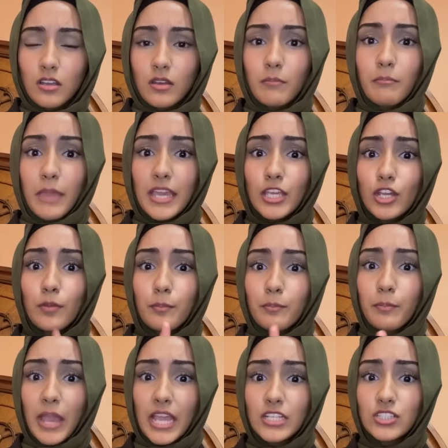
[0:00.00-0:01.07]
Make your
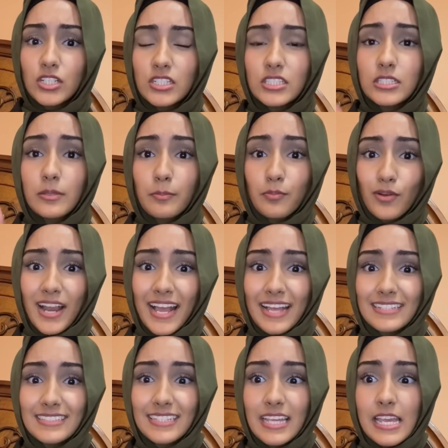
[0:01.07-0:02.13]
patients
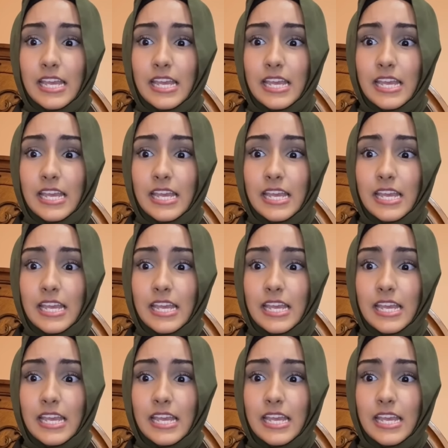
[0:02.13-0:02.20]
depressed,